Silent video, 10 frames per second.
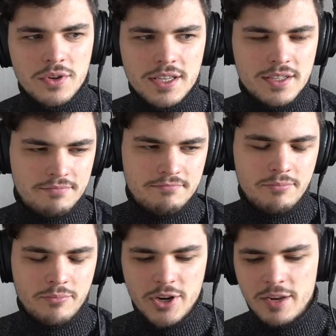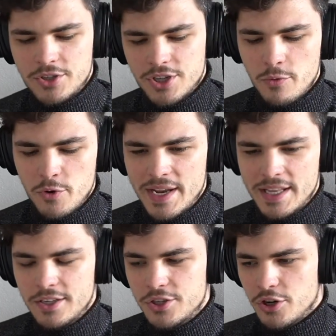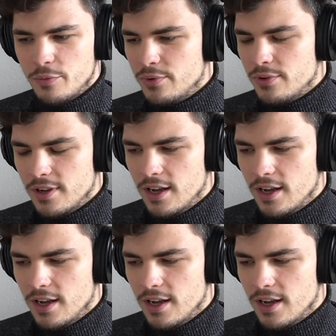this pretty much automated job